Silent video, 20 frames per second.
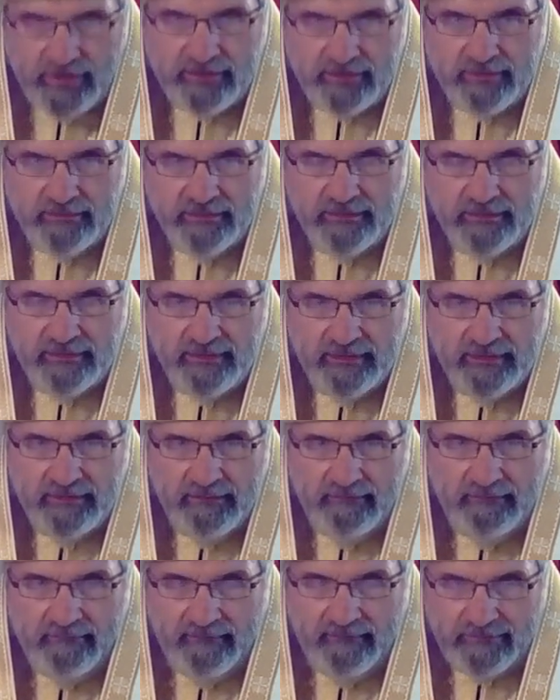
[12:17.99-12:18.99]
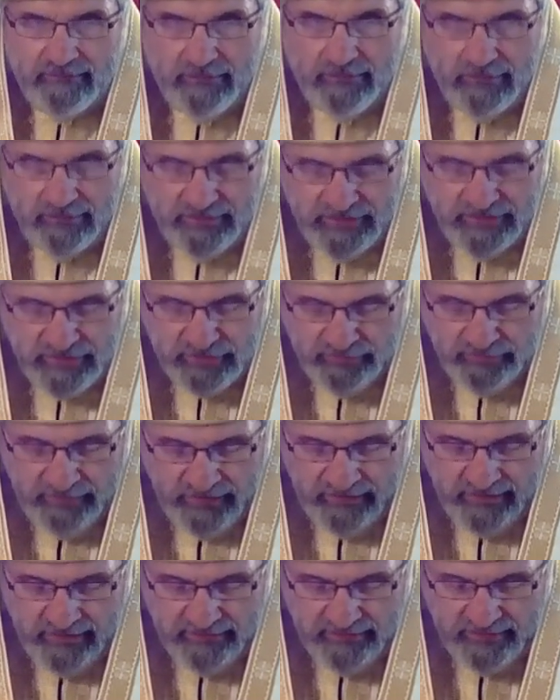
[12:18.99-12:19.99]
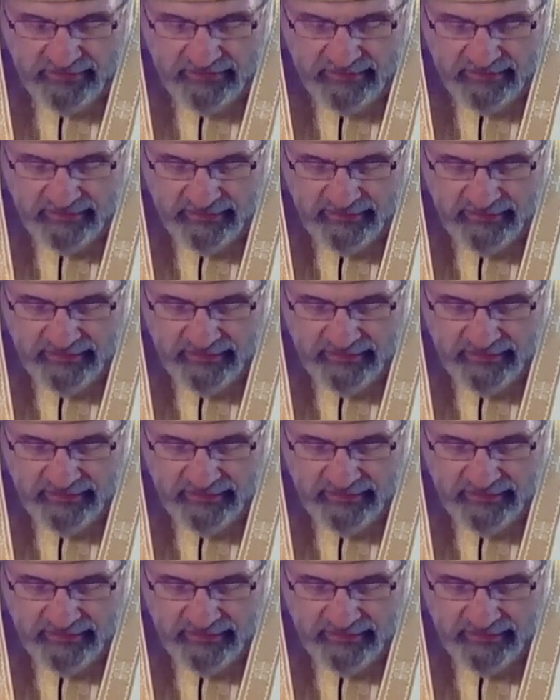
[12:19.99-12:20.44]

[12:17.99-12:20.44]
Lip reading: water and the Holy Spirit.